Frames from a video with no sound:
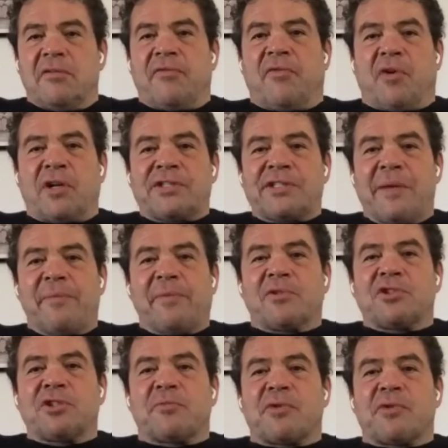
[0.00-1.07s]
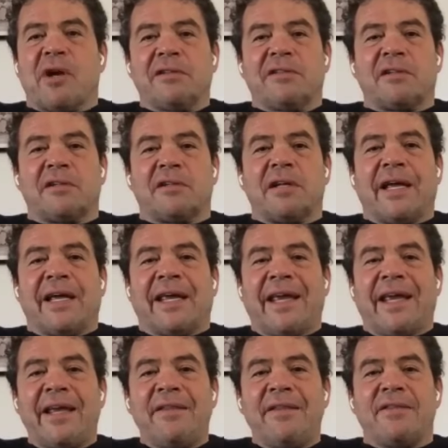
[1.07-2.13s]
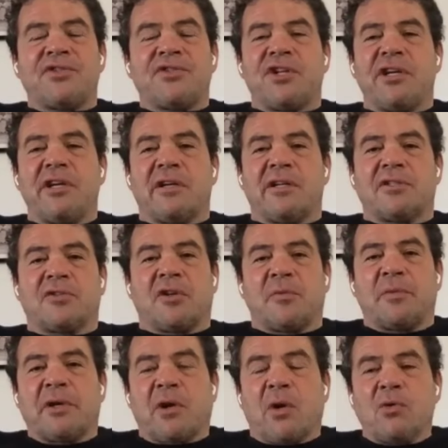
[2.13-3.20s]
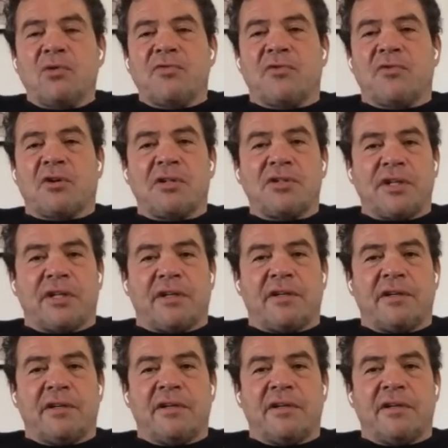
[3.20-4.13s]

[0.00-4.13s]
For example, Gibraltar, again, this year is going to be closed for crossing.